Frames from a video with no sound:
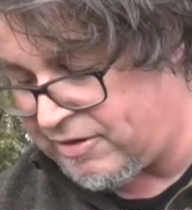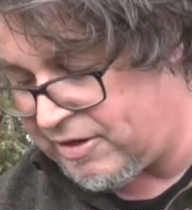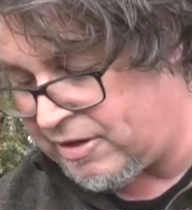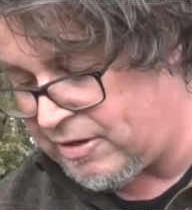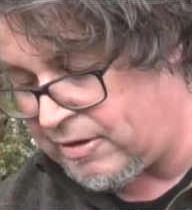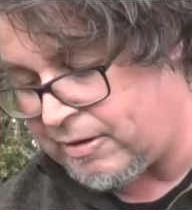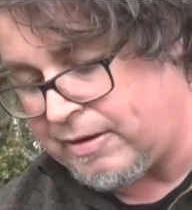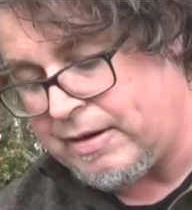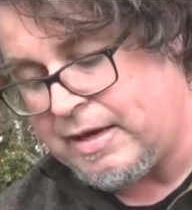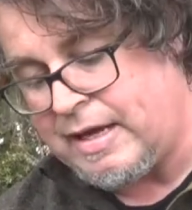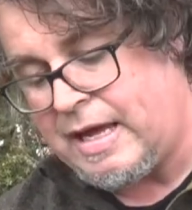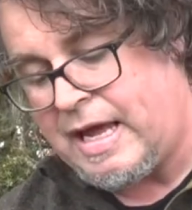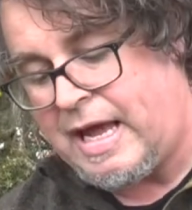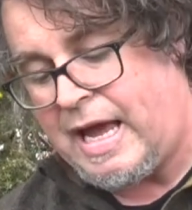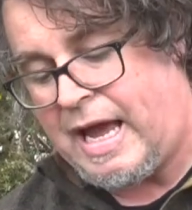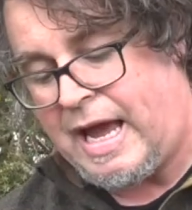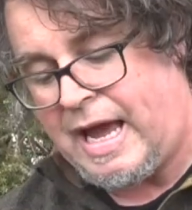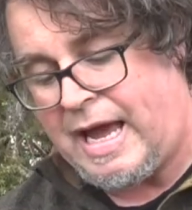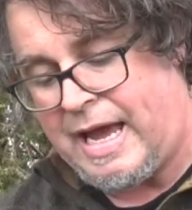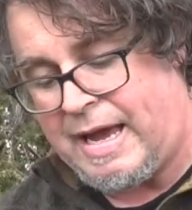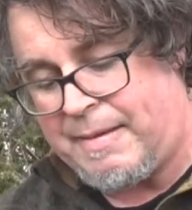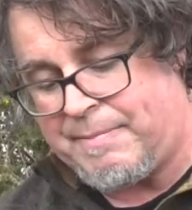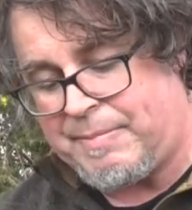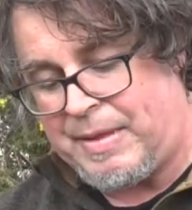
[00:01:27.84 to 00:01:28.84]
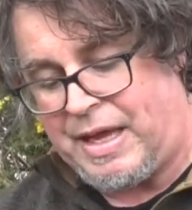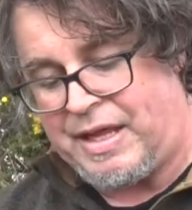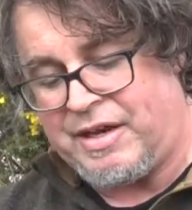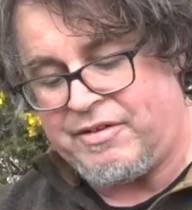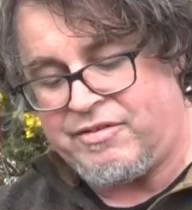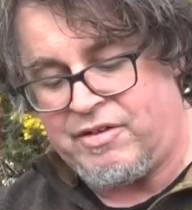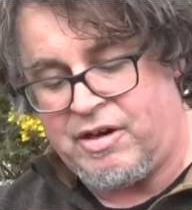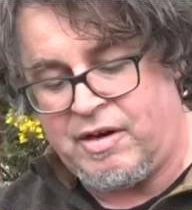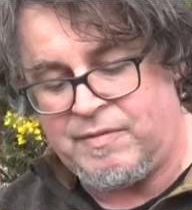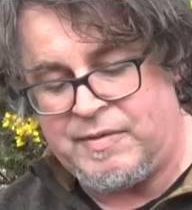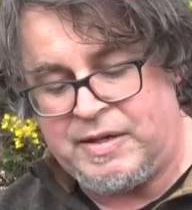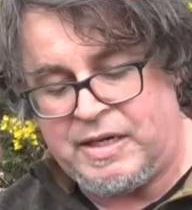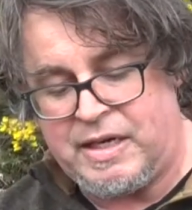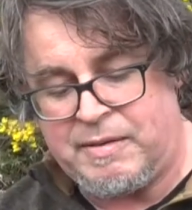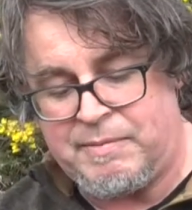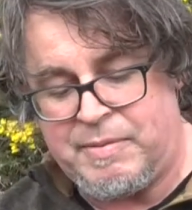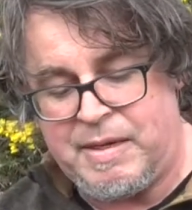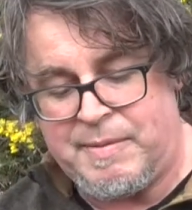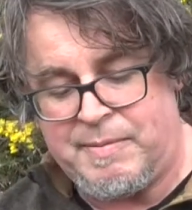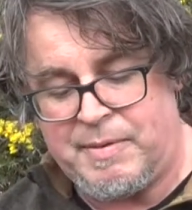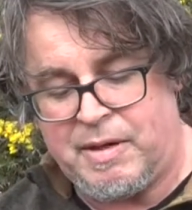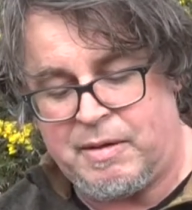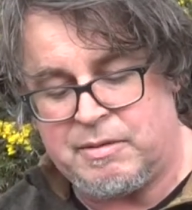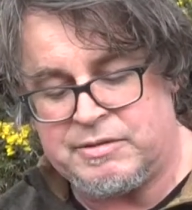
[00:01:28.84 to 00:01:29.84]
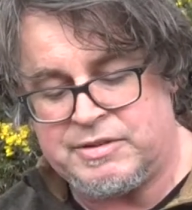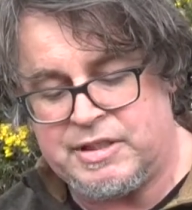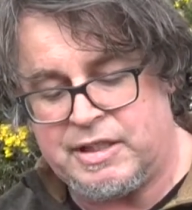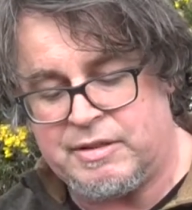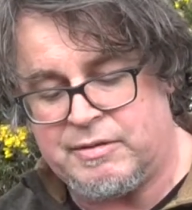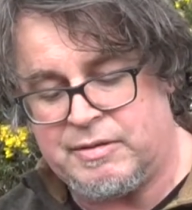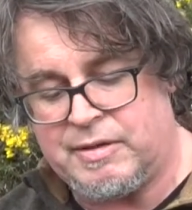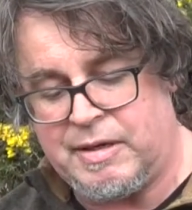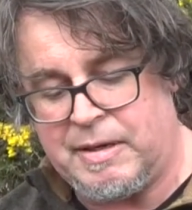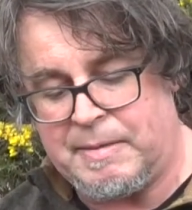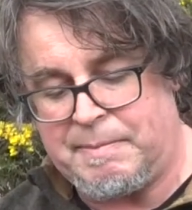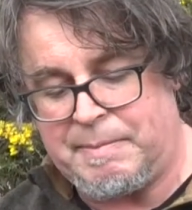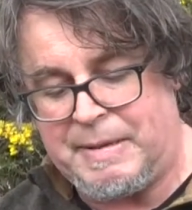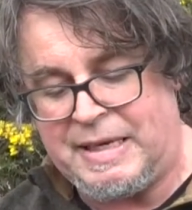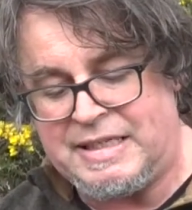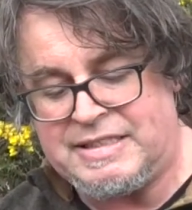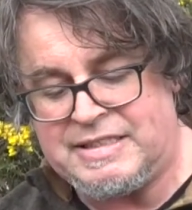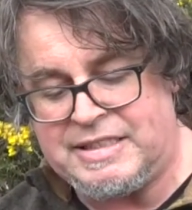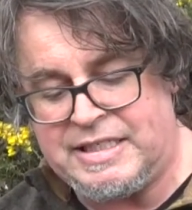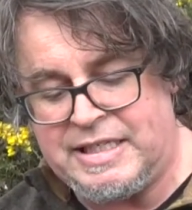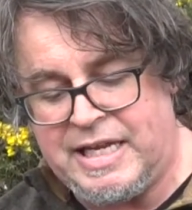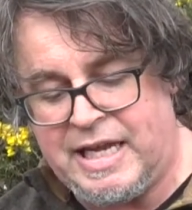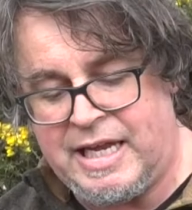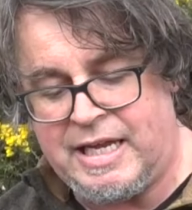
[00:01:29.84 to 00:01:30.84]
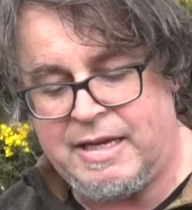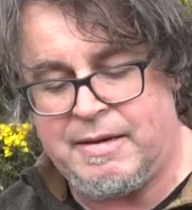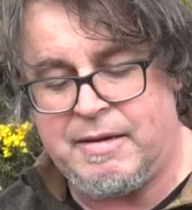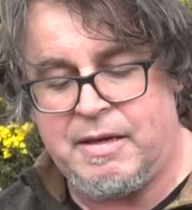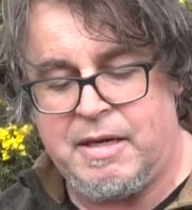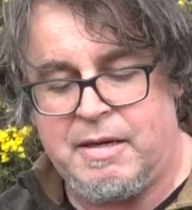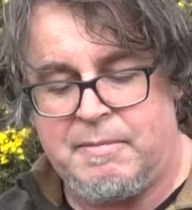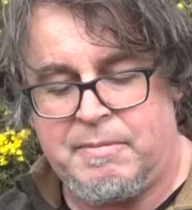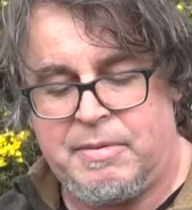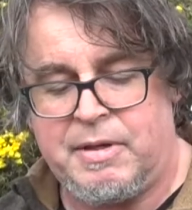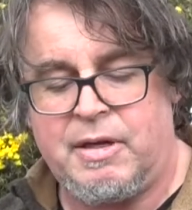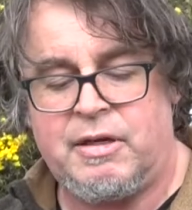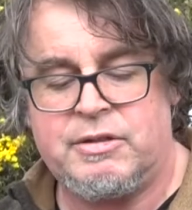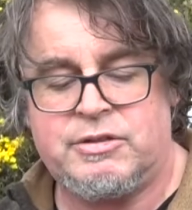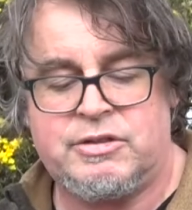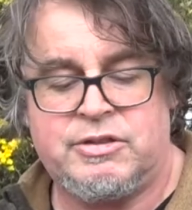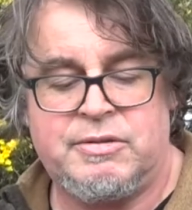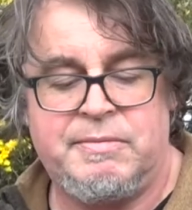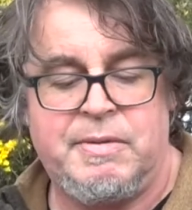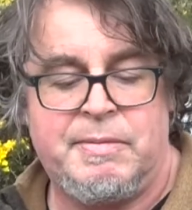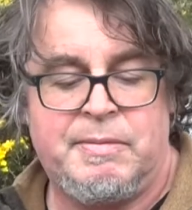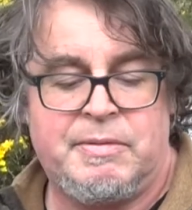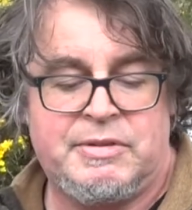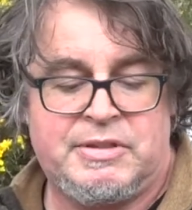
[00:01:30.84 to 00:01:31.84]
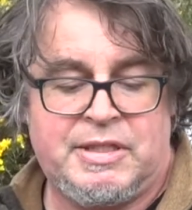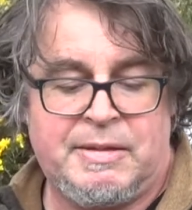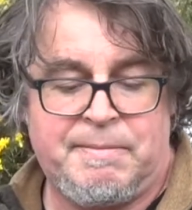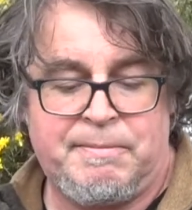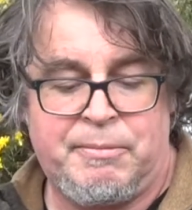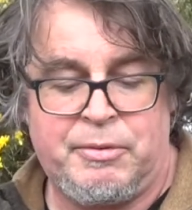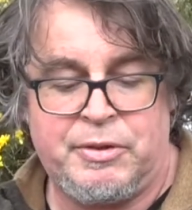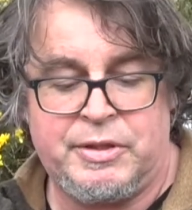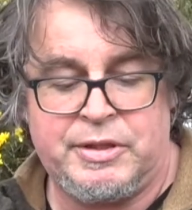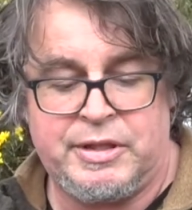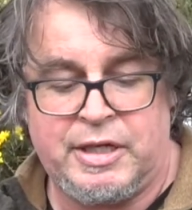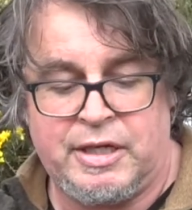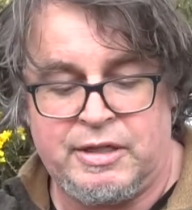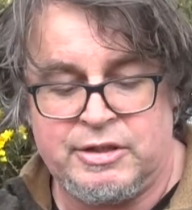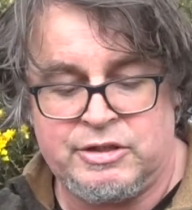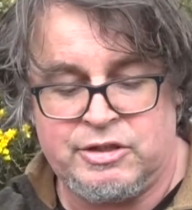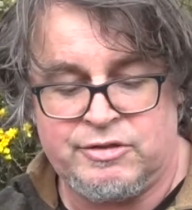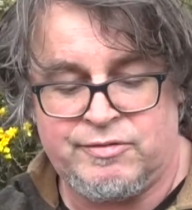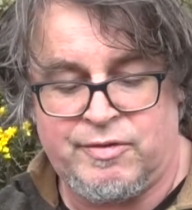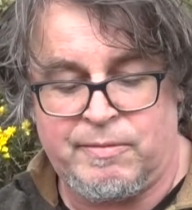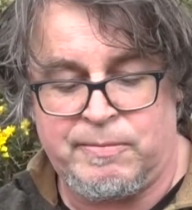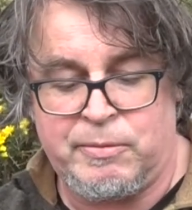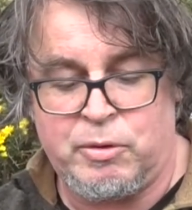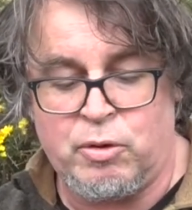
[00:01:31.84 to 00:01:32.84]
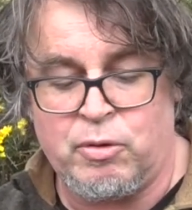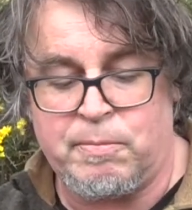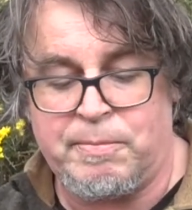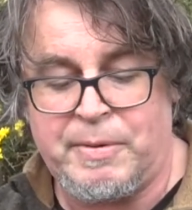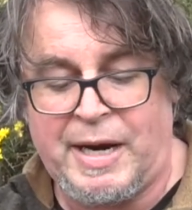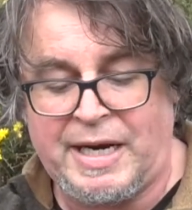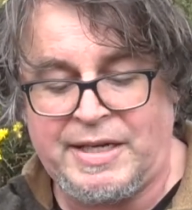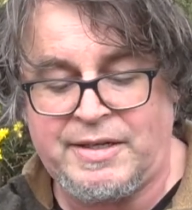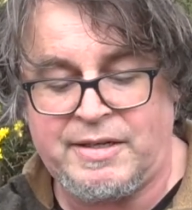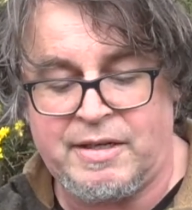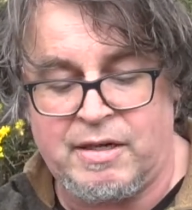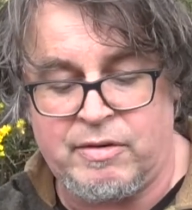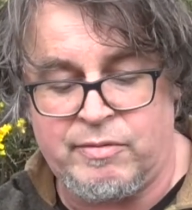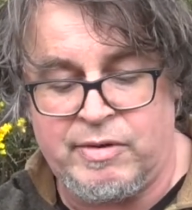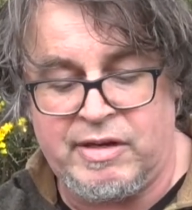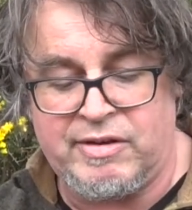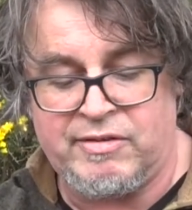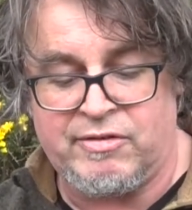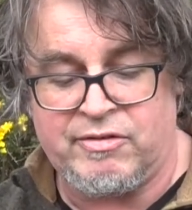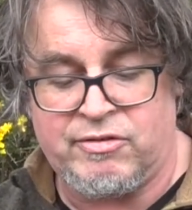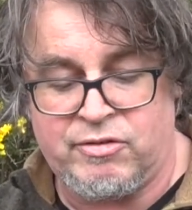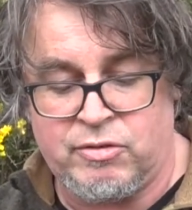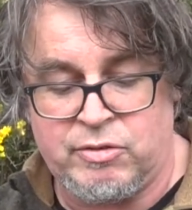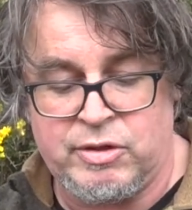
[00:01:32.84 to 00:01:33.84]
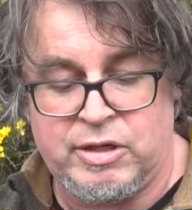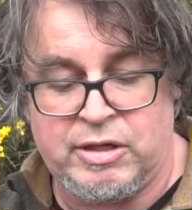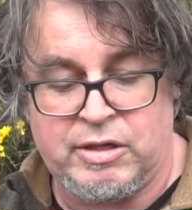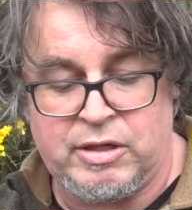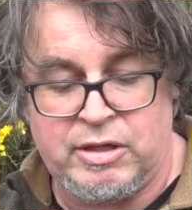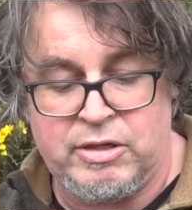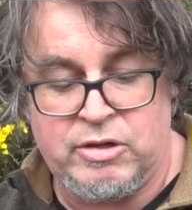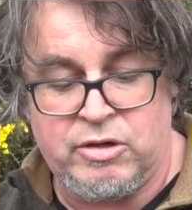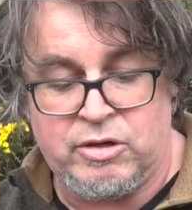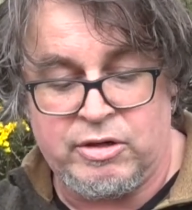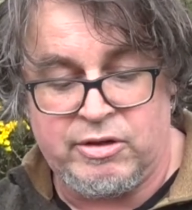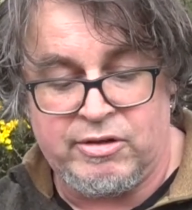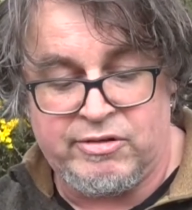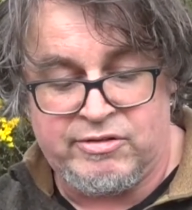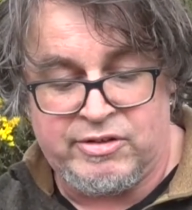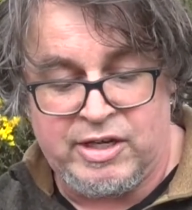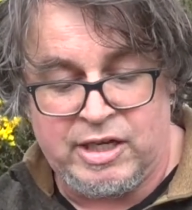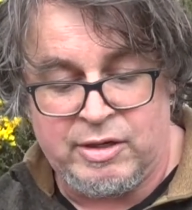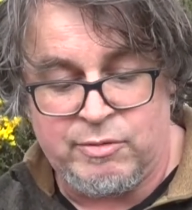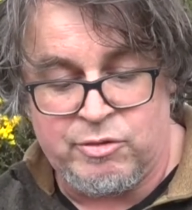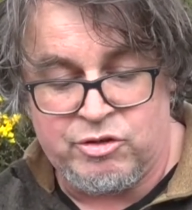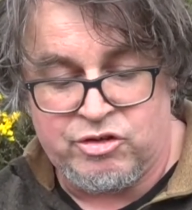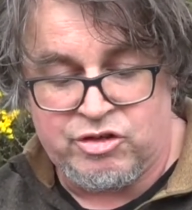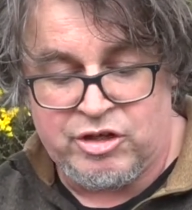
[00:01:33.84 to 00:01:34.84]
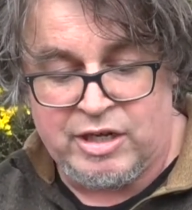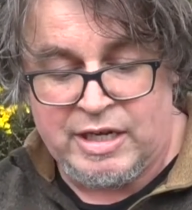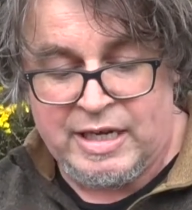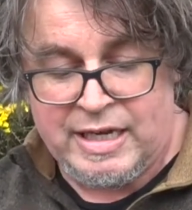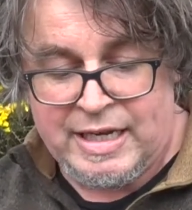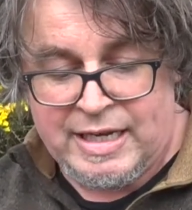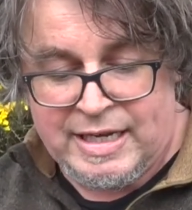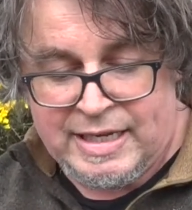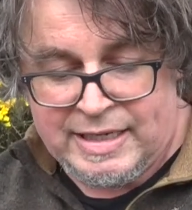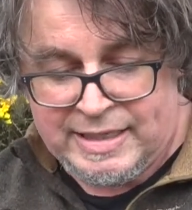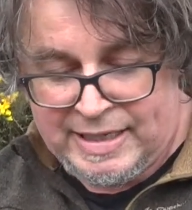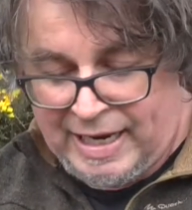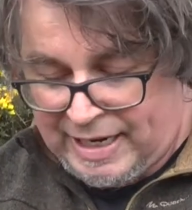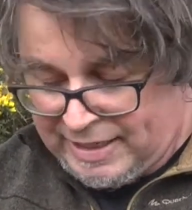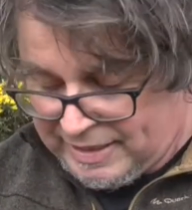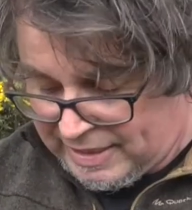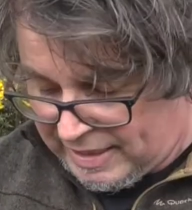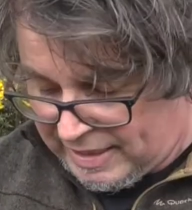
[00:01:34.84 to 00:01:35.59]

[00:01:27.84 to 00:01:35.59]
here, and it's a lovely thing. People always said it blessed the egg, but also some people said put it there just for pure practical reasons, so you could distinguish that